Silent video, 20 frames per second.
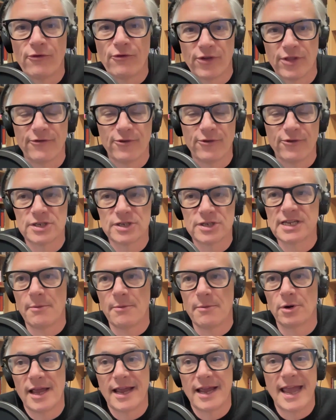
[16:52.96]
for the first time
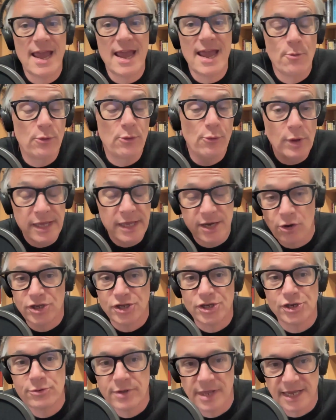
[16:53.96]
are like, hey, we really could
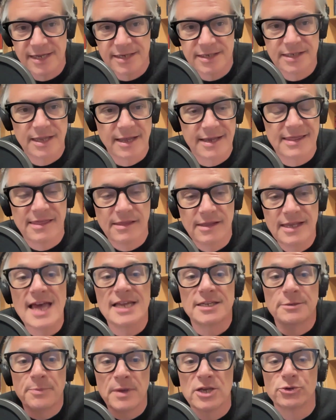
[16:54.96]
do this. Like,
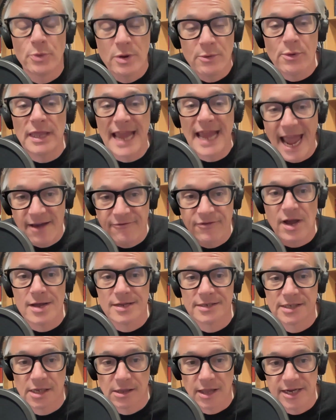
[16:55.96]
yes, because we really have
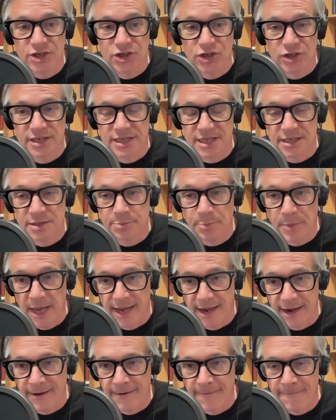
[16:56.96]
constellations this
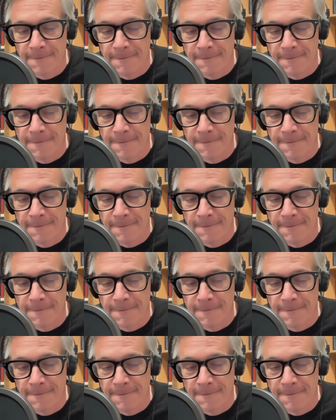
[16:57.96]
big.